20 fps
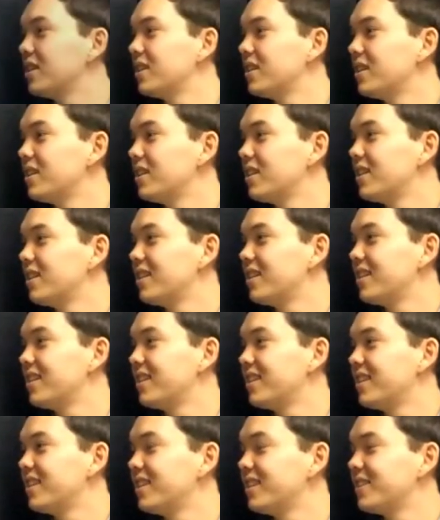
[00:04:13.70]

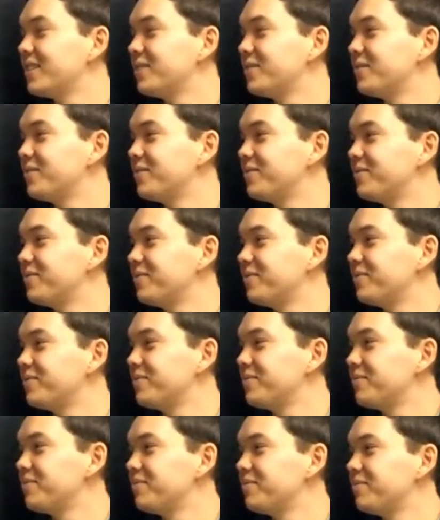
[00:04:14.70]

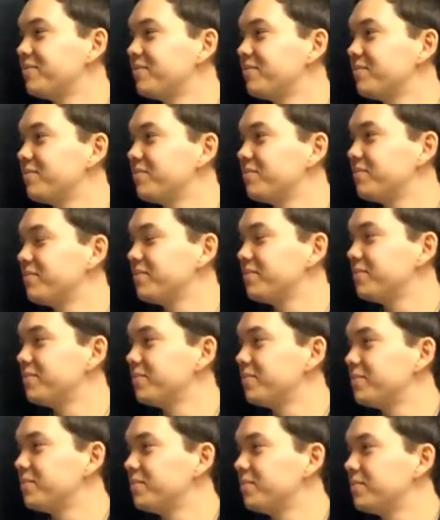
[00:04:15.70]

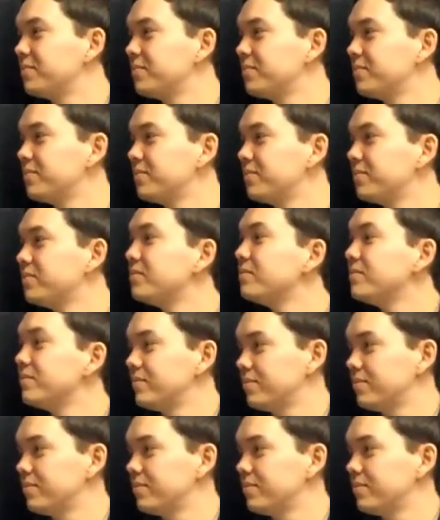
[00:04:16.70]
(not speaking)